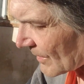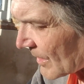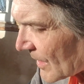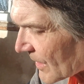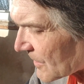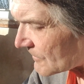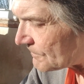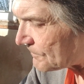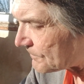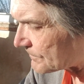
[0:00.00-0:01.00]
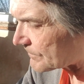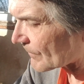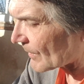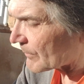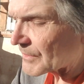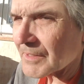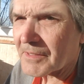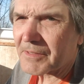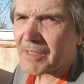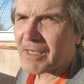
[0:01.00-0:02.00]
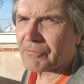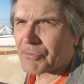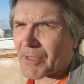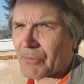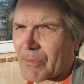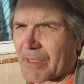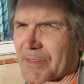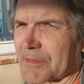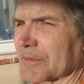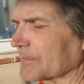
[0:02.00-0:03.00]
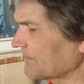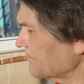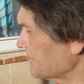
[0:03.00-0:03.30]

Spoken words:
Yeah, but they didn't have what I wanted, and